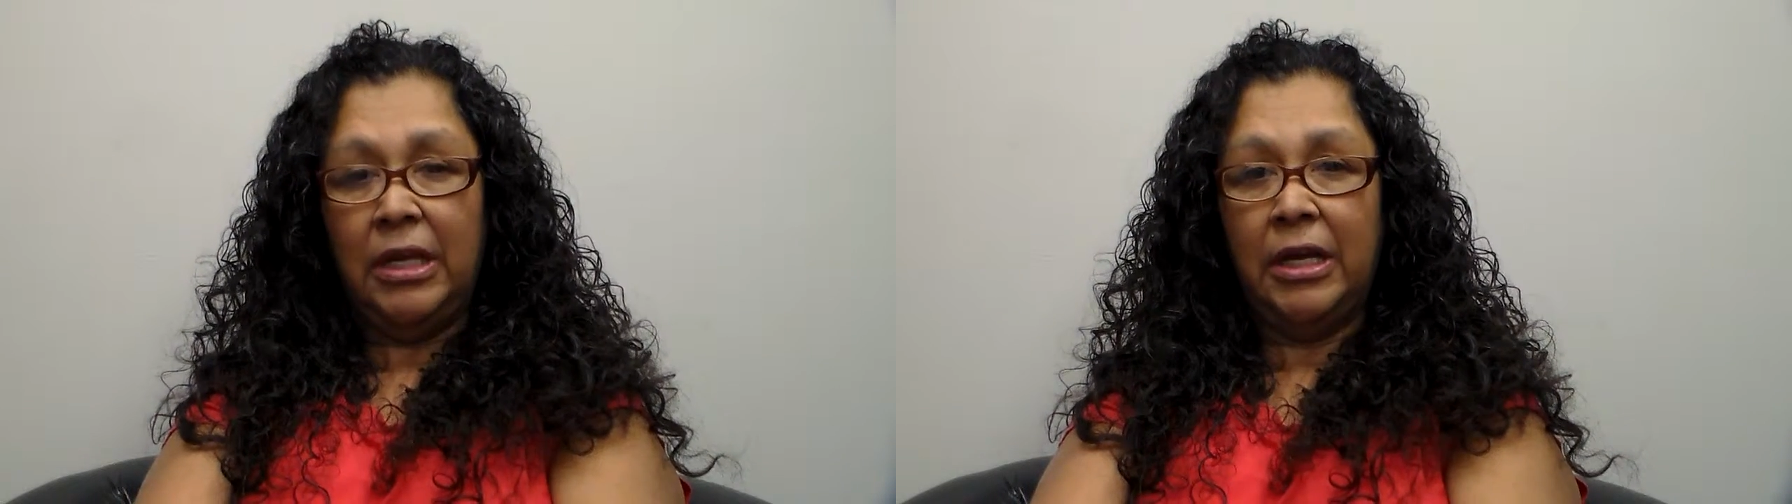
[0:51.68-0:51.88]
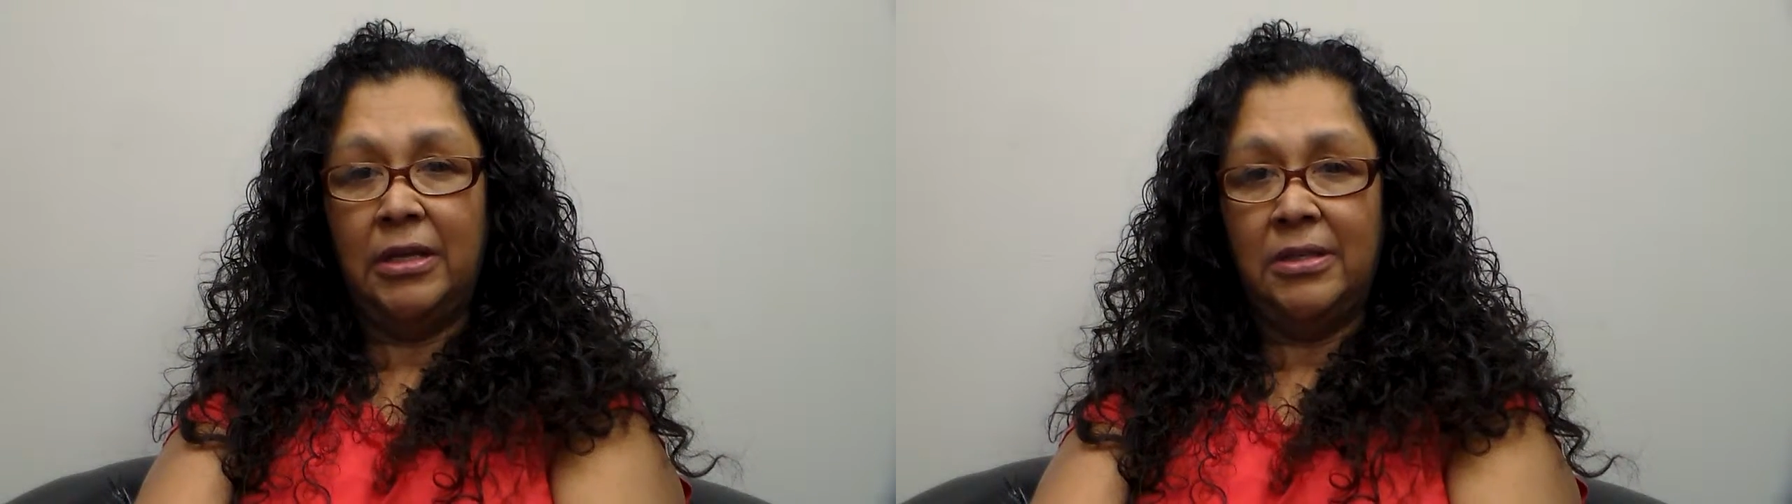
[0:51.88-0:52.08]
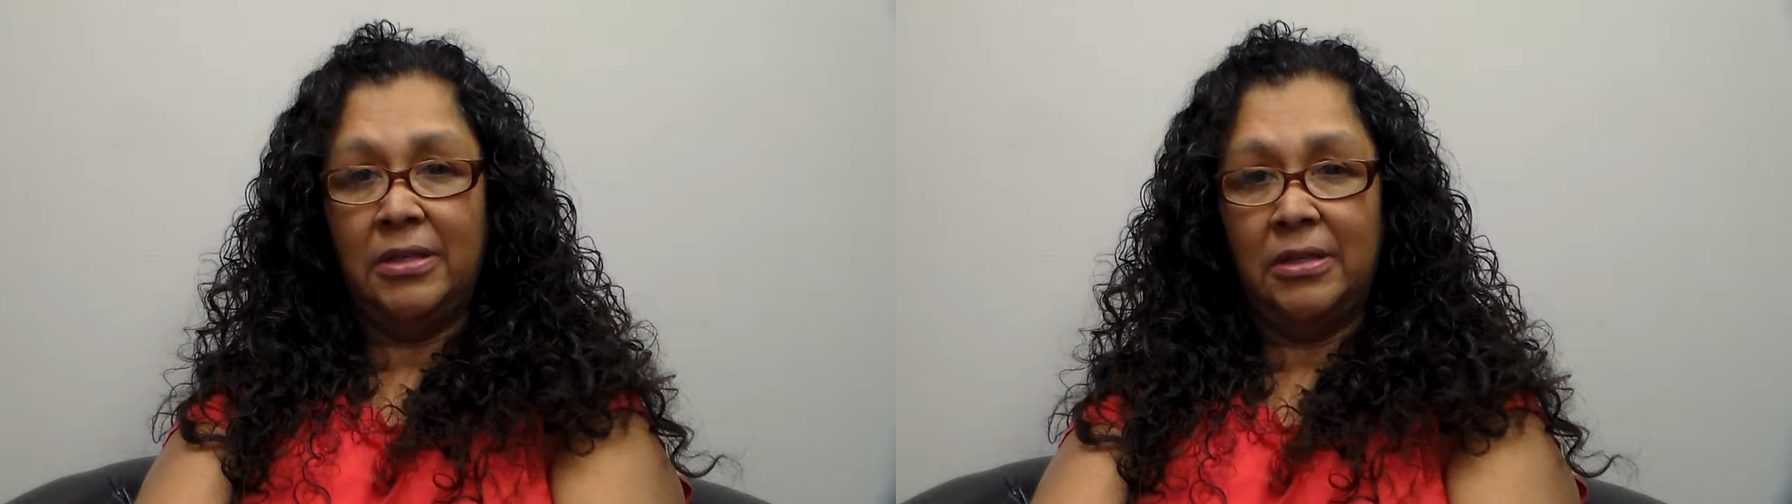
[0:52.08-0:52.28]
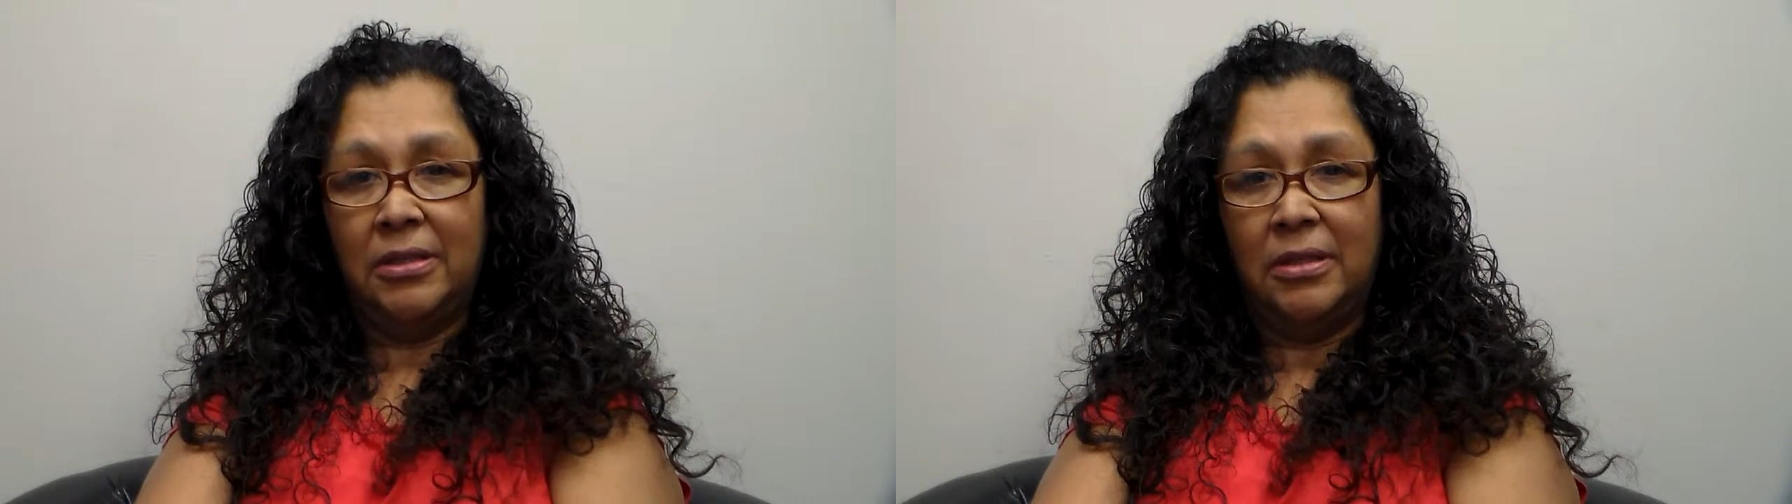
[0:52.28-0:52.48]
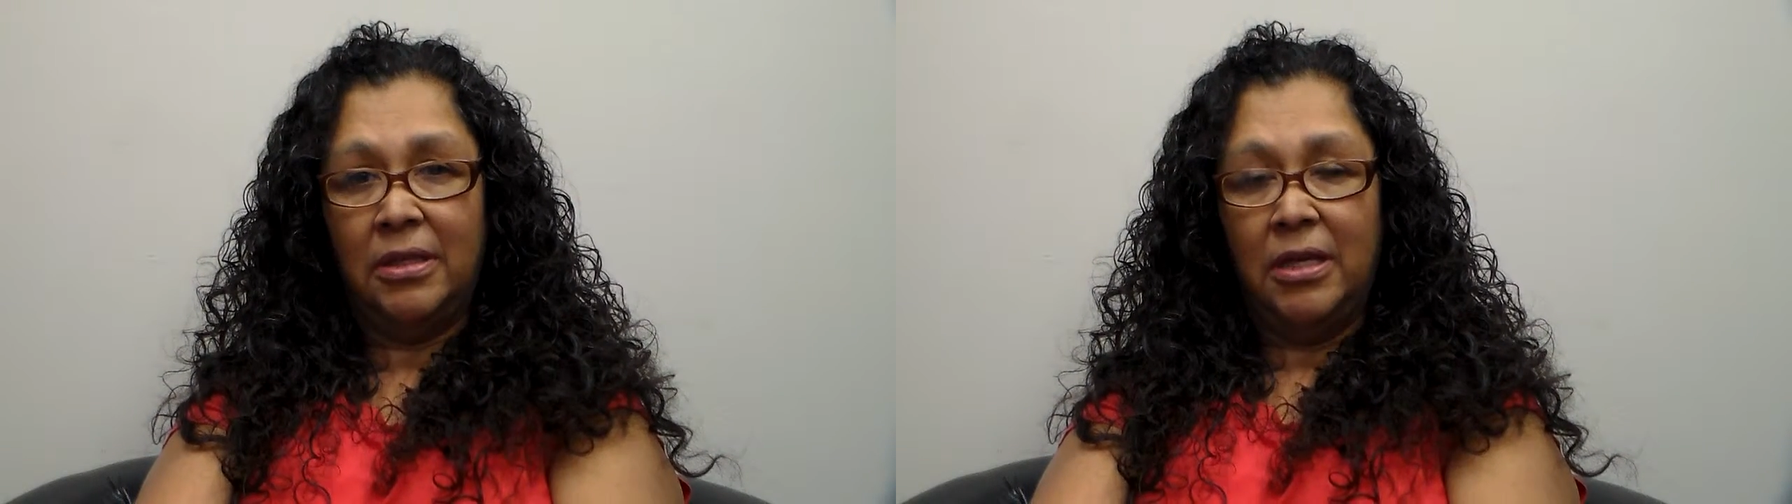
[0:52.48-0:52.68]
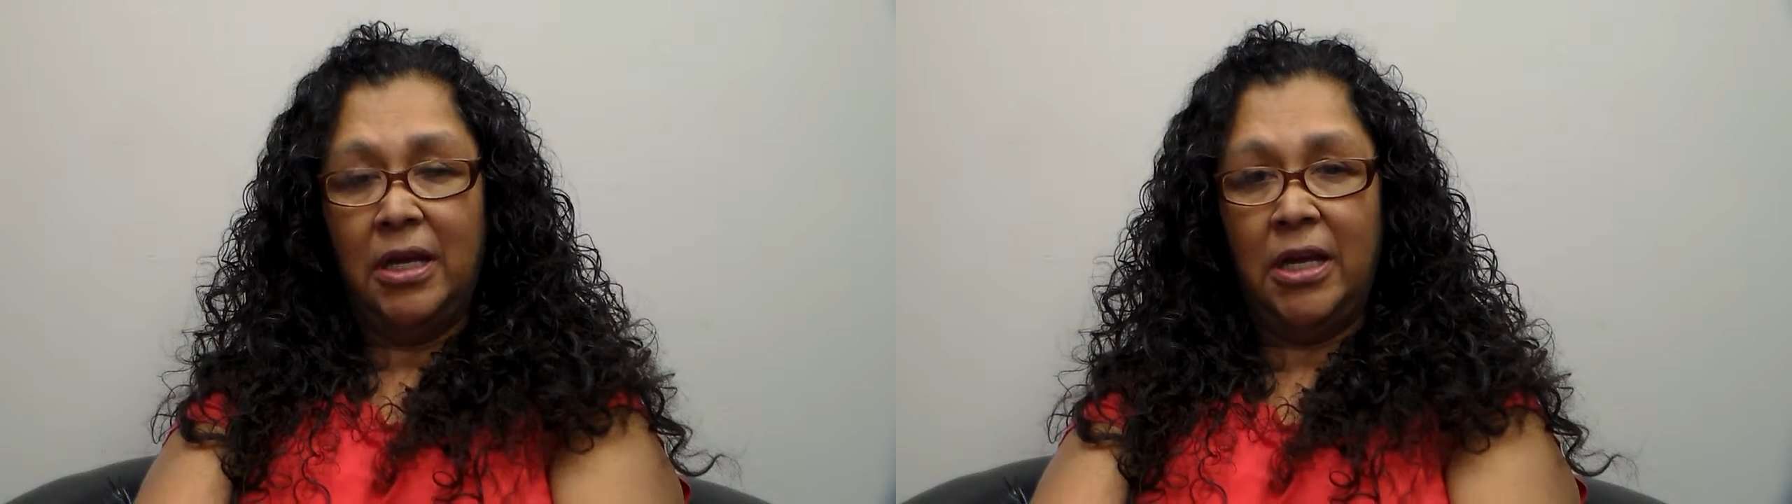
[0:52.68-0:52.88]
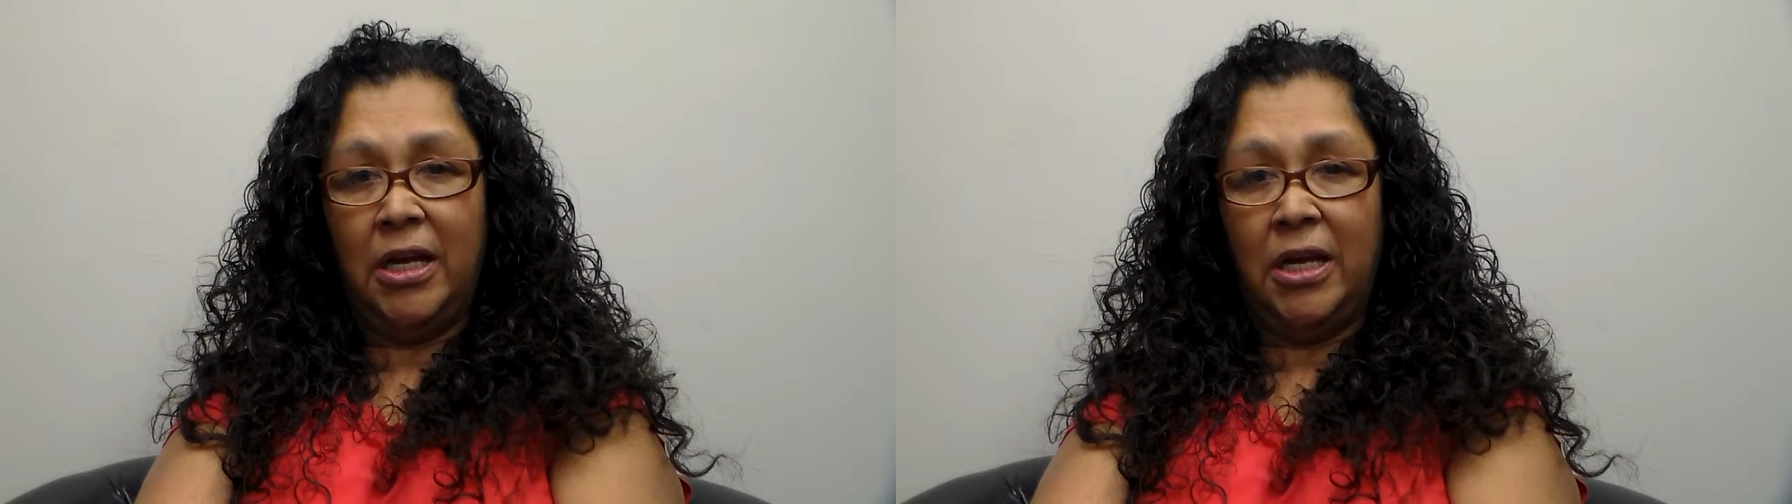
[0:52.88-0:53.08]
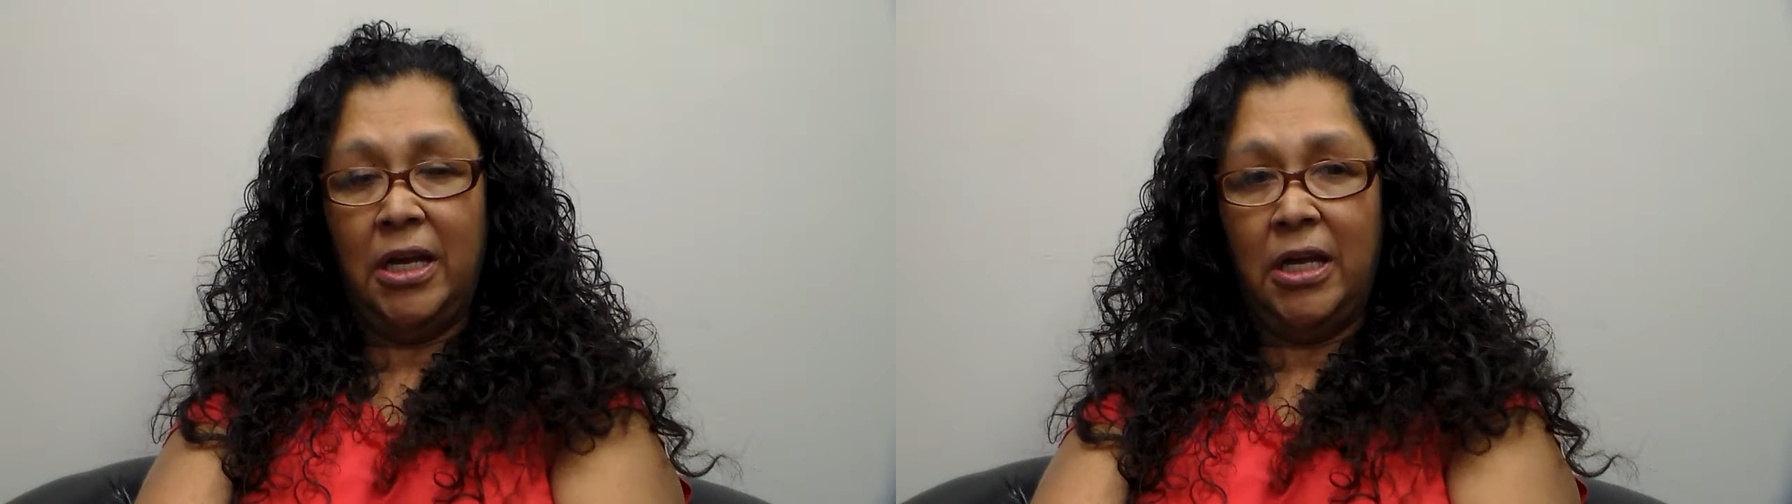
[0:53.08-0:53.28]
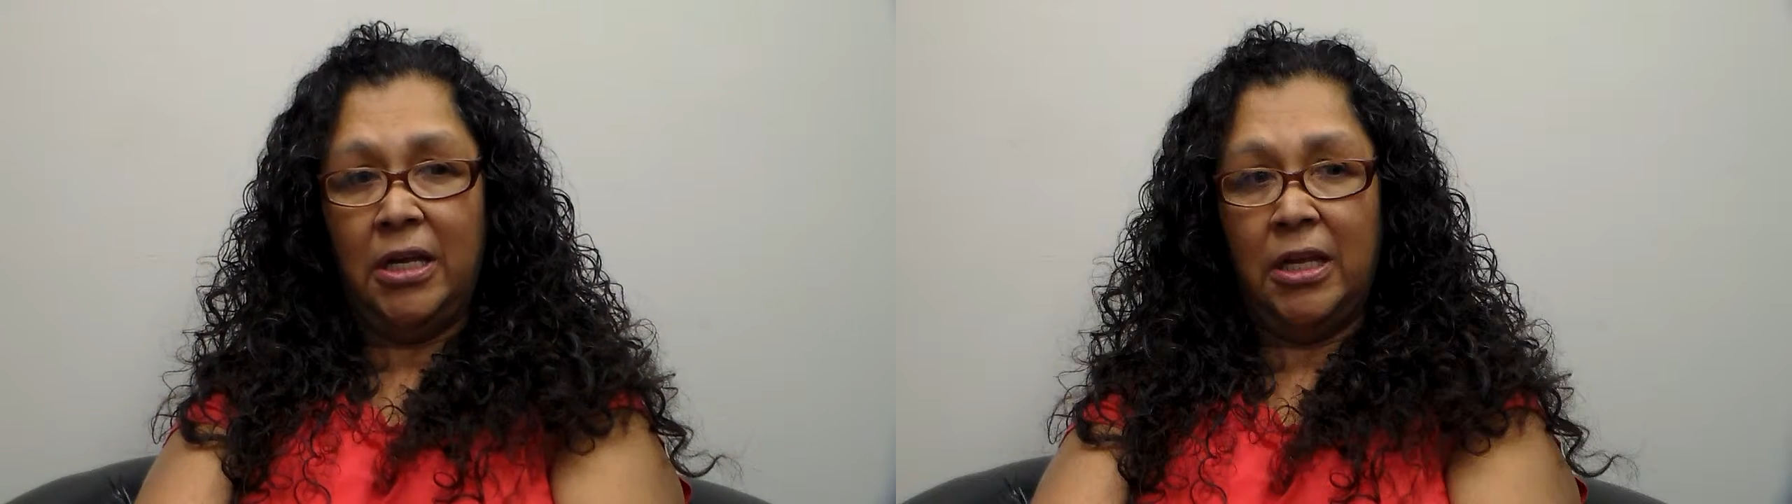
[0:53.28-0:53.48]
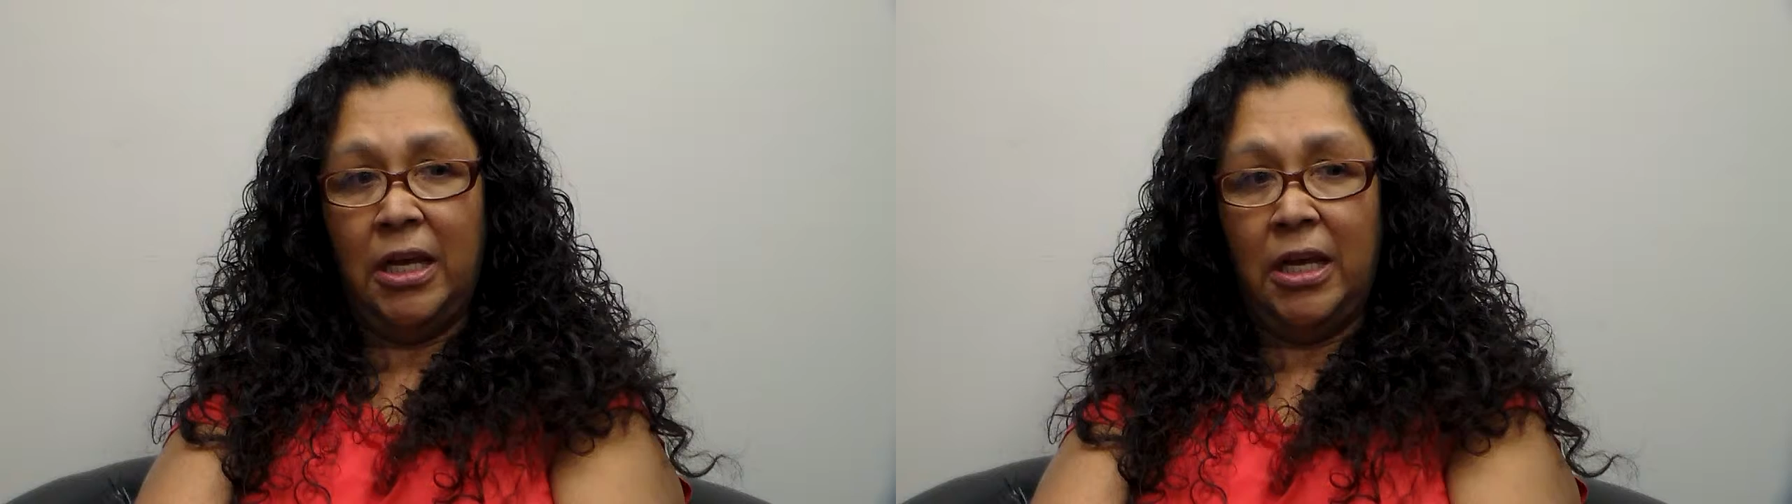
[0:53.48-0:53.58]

Yes. And